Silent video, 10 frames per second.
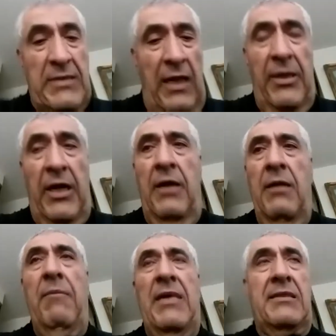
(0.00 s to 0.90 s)
in Lebanon,
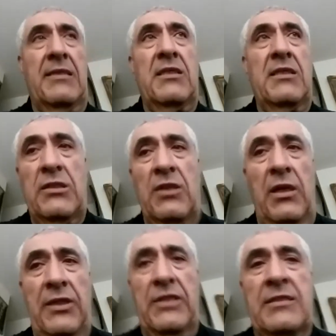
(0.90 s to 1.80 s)
my sister, she's
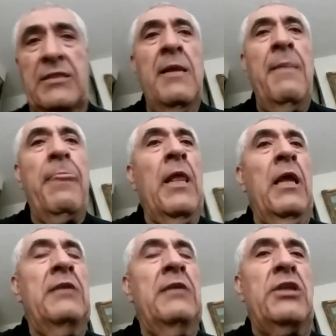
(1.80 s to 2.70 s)
religious,
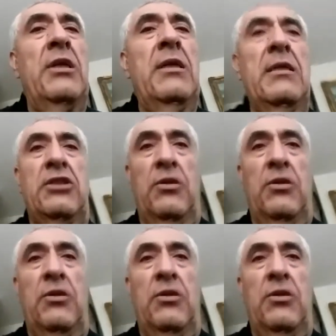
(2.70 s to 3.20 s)
and she, she